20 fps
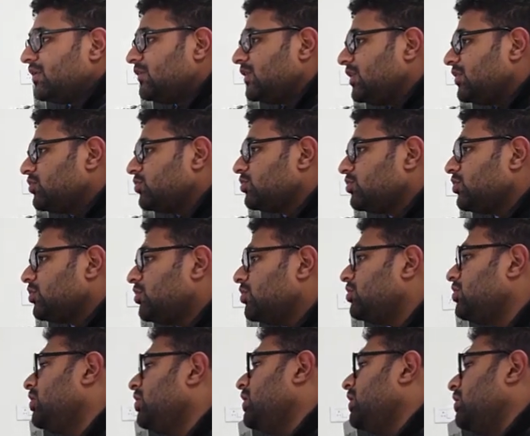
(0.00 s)
we need to
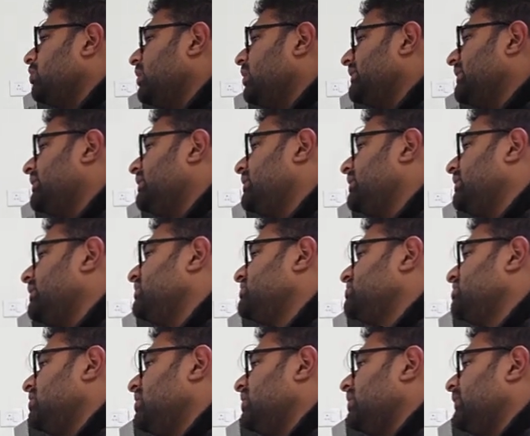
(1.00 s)
know whether he
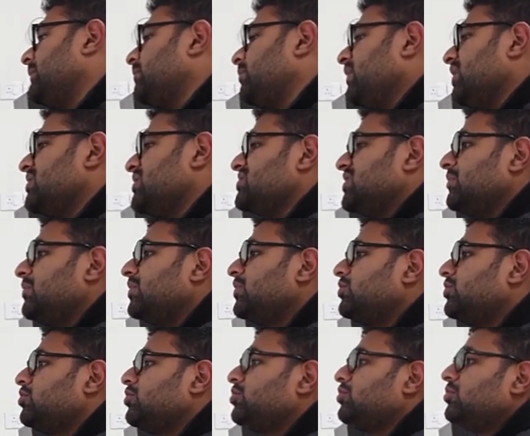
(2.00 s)
is able
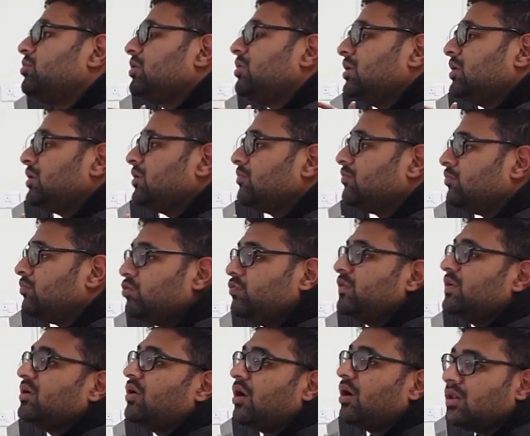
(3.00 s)
to move
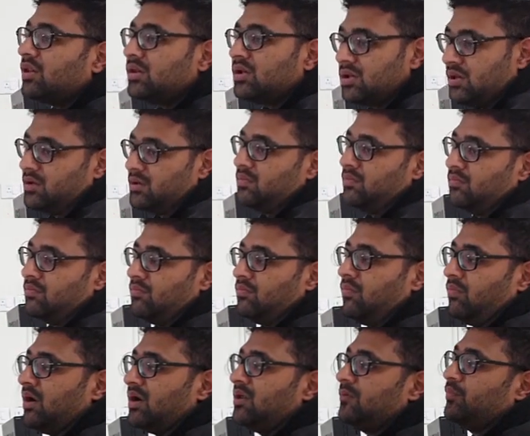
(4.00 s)
in all the
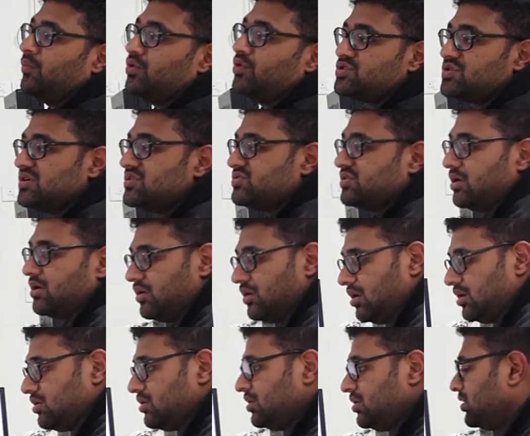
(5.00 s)
body postures or
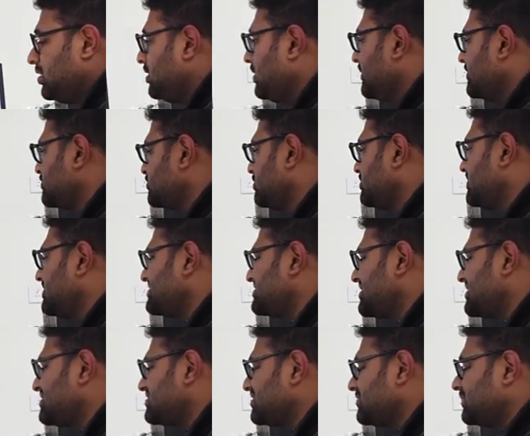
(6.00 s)
not. So this
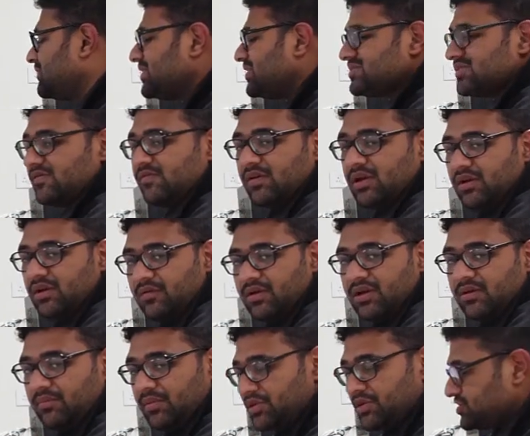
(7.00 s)
sensor plays a
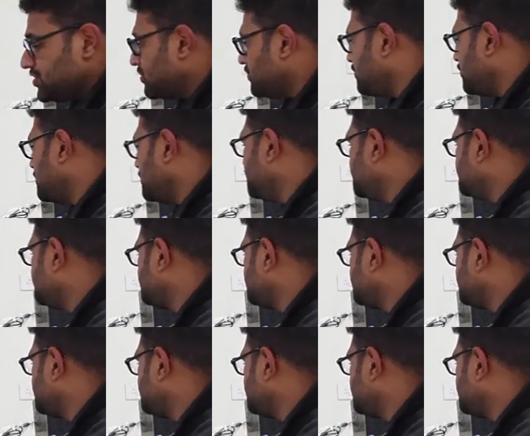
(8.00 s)
very major role.